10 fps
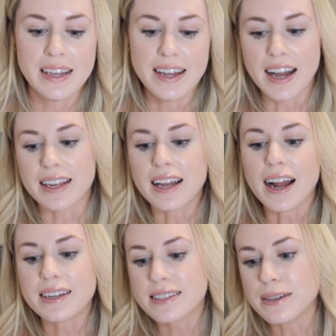I can
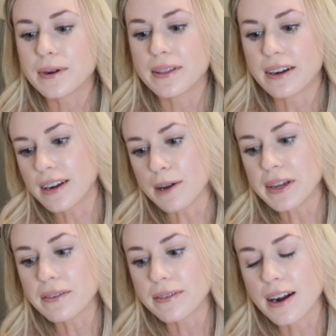kind of see where they're
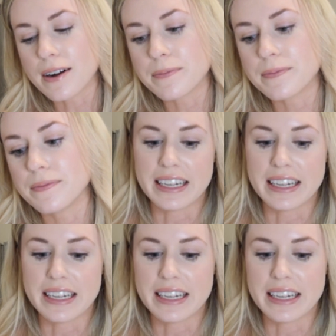coming from.